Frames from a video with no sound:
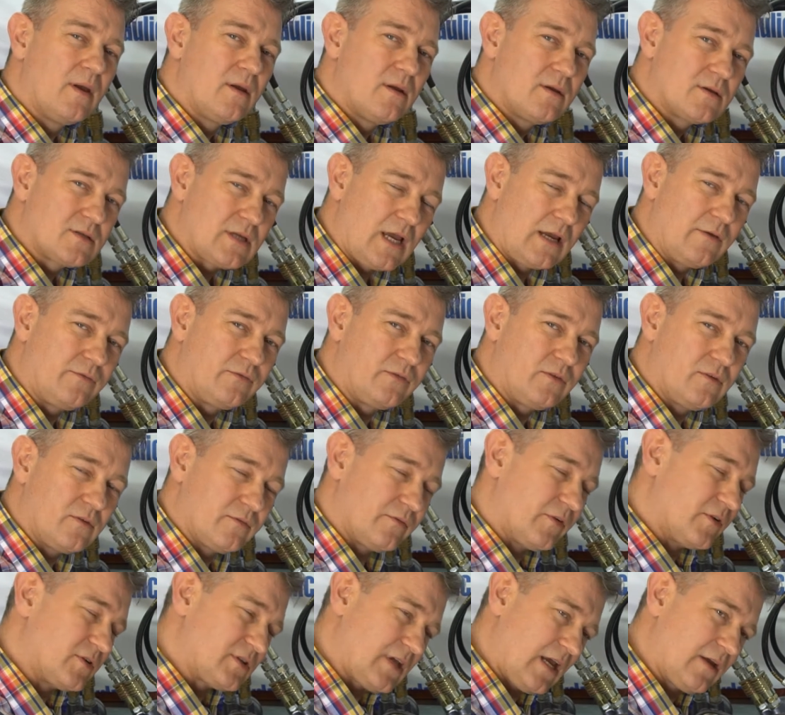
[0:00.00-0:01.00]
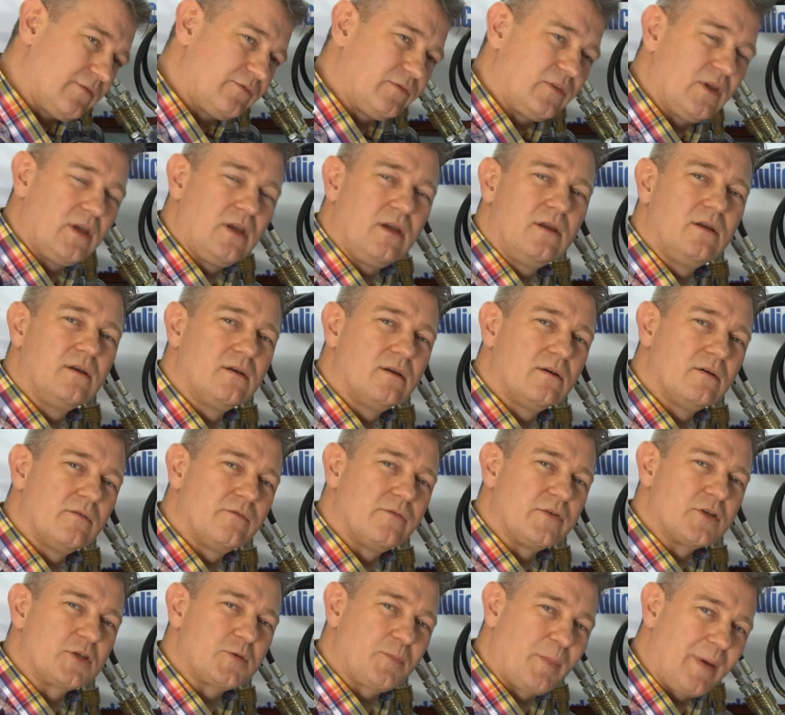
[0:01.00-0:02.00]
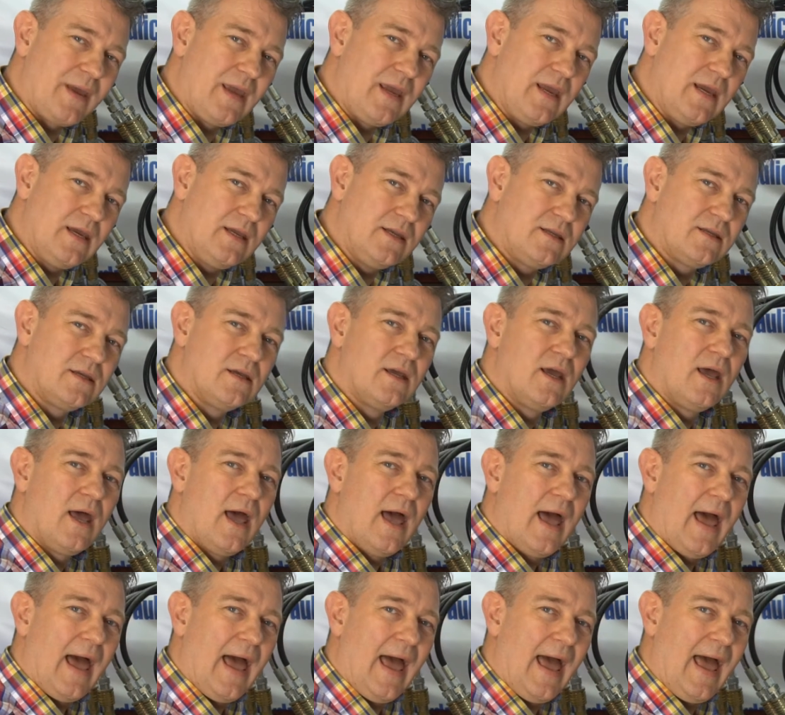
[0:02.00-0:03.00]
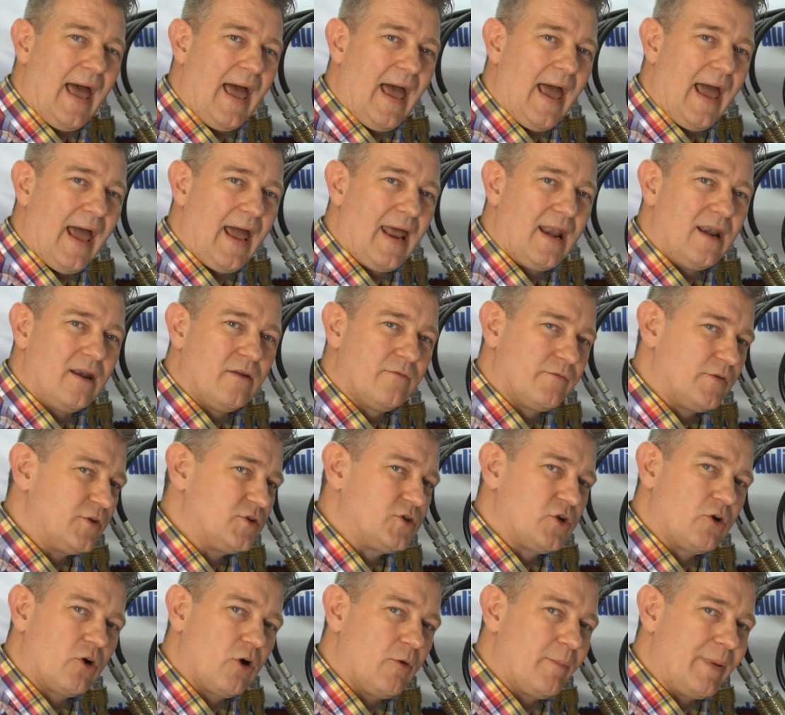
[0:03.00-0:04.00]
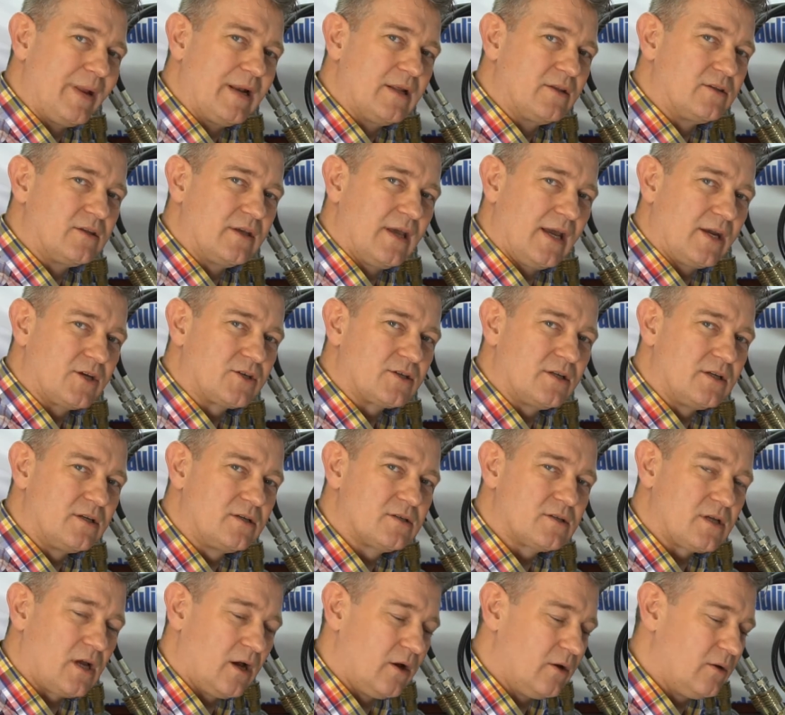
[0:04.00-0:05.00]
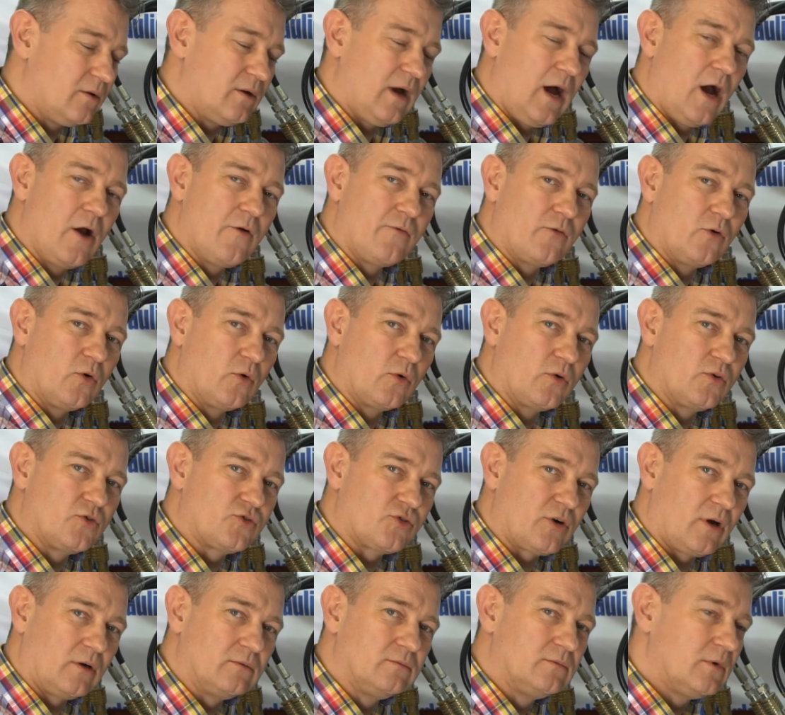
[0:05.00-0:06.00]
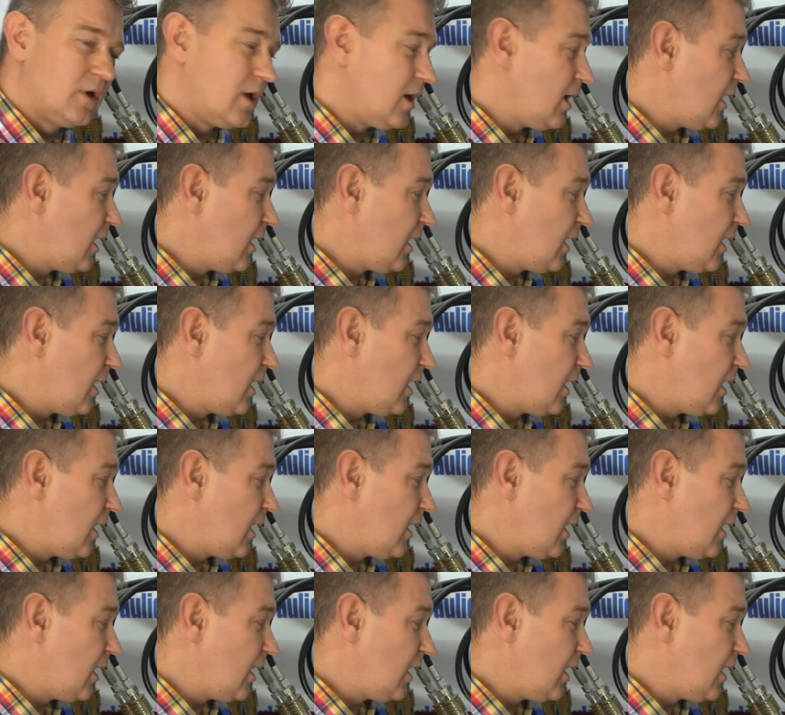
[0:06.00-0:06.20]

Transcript: For safety, for speed, and for durability actually, so overall control.